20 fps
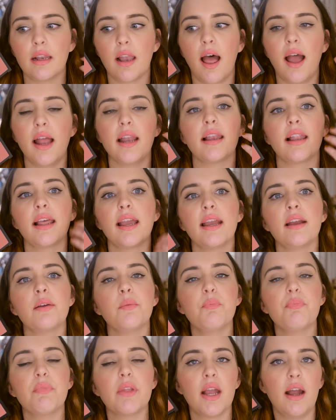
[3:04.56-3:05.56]
lightly,
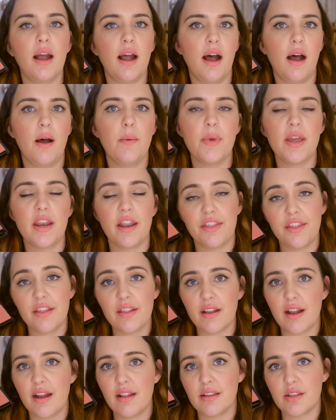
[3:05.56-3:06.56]
and I think
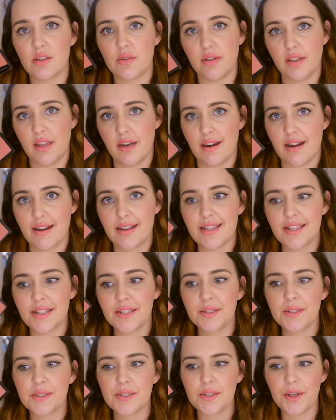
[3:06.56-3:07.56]
the colour is really nice.
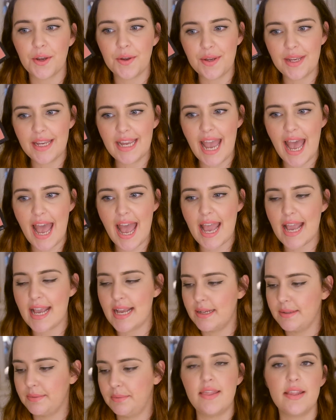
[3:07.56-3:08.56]
So
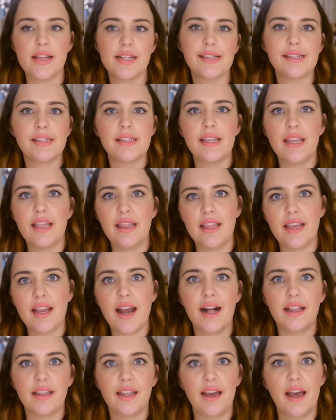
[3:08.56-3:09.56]
yay! And this is in the
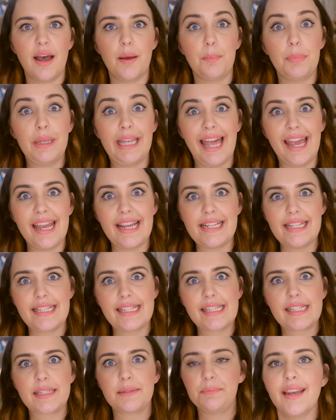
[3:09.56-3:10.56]
colour
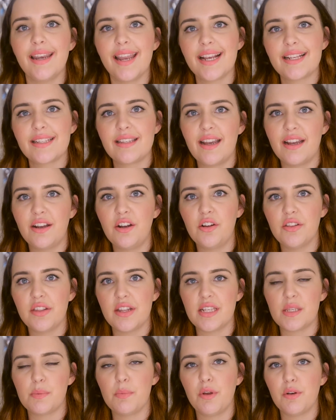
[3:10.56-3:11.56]
Ablaze. Next, I got
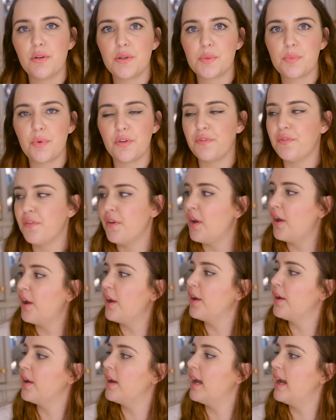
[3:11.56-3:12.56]
this Models
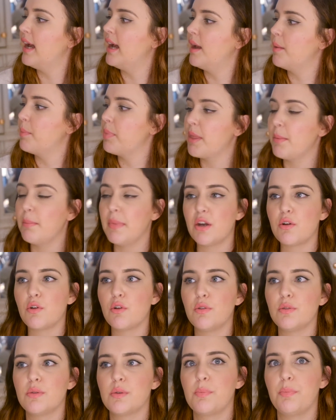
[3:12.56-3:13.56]
Prefer the
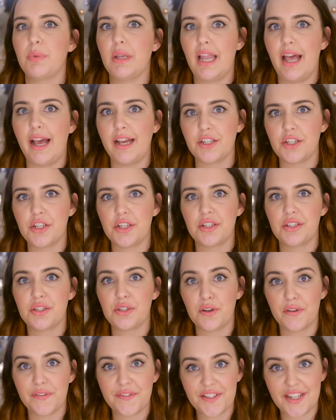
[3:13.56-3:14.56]
Mineral Blush
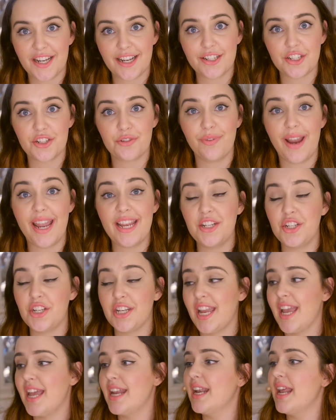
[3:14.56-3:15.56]
Soft Touch range
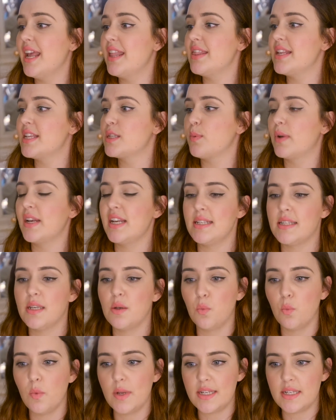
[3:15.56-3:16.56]
again, and this one is
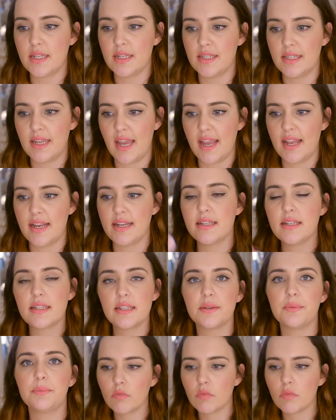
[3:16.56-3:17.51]
in Winter's End.